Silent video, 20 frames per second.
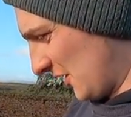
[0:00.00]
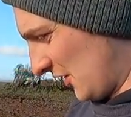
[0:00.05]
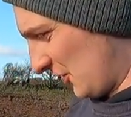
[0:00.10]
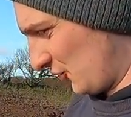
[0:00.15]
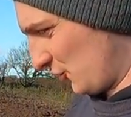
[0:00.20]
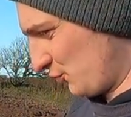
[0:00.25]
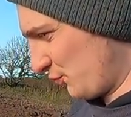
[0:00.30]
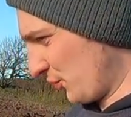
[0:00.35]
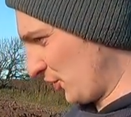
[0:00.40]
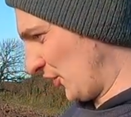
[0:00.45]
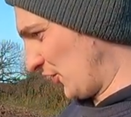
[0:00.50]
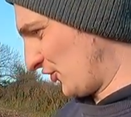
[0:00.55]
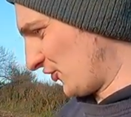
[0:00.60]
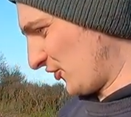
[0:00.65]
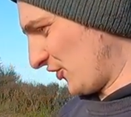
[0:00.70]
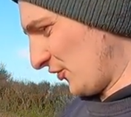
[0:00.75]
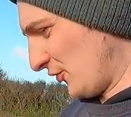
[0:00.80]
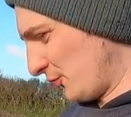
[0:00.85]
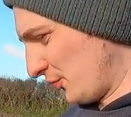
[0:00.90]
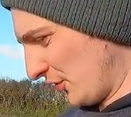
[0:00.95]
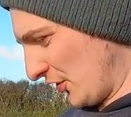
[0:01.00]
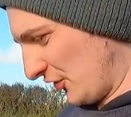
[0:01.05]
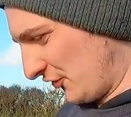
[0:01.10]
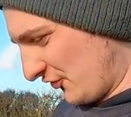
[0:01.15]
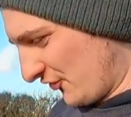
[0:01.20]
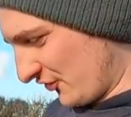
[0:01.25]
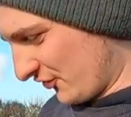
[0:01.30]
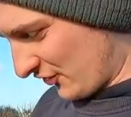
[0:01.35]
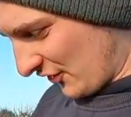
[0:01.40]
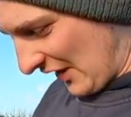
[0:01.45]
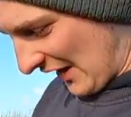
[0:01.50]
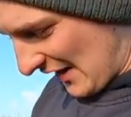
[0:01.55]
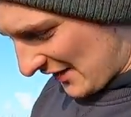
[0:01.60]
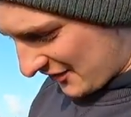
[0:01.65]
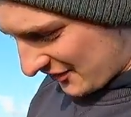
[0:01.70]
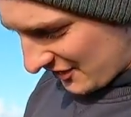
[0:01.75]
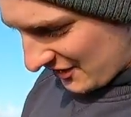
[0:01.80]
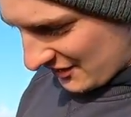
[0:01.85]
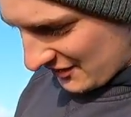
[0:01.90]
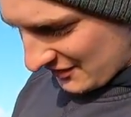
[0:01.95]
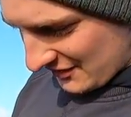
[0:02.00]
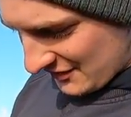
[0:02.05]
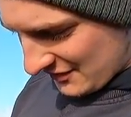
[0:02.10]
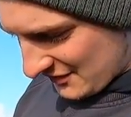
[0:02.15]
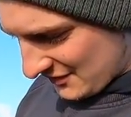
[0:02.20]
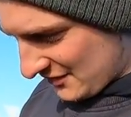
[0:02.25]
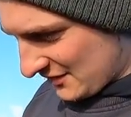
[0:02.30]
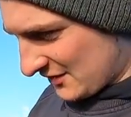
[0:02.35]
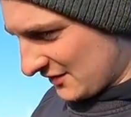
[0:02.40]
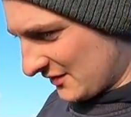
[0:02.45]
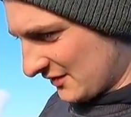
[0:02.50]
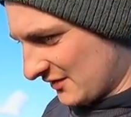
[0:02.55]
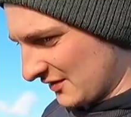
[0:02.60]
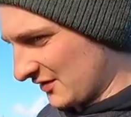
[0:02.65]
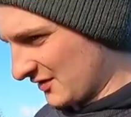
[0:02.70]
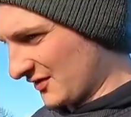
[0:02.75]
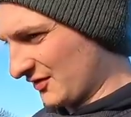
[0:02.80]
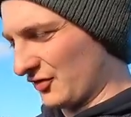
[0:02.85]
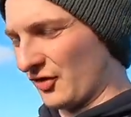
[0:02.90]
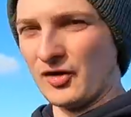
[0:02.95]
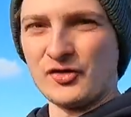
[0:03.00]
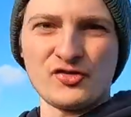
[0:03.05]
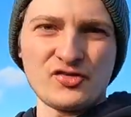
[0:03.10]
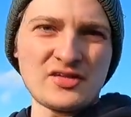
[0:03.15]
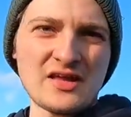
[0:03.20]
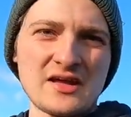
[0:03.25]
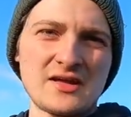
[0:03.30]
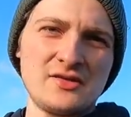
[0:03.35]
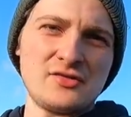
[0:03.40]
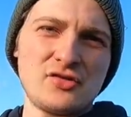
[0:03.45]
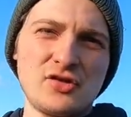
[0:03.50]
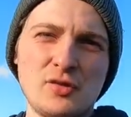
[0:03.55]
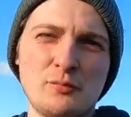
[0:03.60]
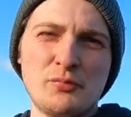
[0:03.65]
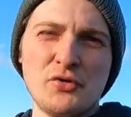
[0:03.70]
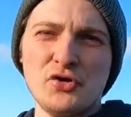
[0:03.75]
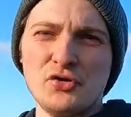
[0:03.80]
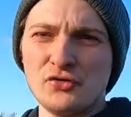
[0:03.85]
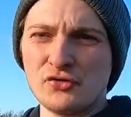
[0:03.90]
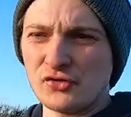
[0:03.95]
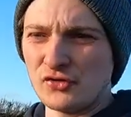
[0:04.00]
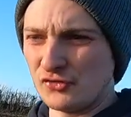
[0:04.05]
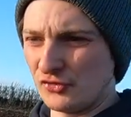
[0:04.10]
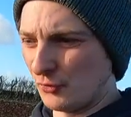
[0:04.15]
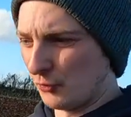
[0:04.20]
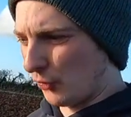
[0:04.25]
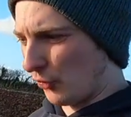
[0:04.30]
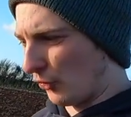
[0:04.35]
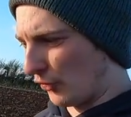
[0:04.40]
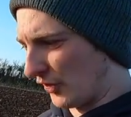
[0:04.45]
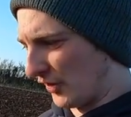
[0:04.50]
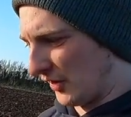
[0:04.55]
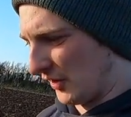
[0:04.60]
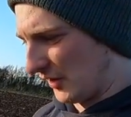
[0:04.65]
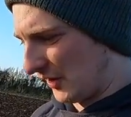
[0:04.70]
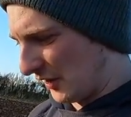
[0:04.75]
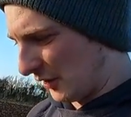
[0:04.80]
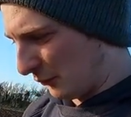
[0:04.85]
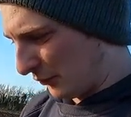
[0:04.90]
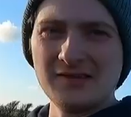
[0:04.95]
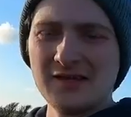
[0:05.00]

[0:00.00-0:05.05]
It's pretty, still pretty fresh. It's like sticking to your boots as you're walking in it.